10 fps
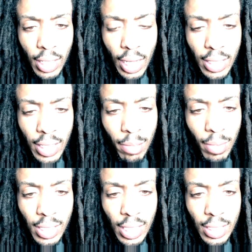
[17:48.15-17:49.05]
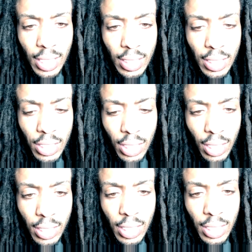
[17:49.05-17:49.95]
Like, damn, I think that the
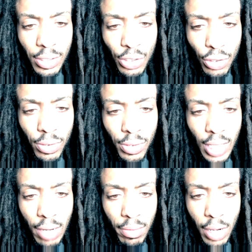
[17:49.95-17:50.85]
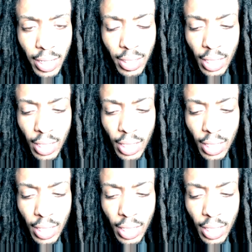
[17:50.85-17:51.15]
judge and the jury not right.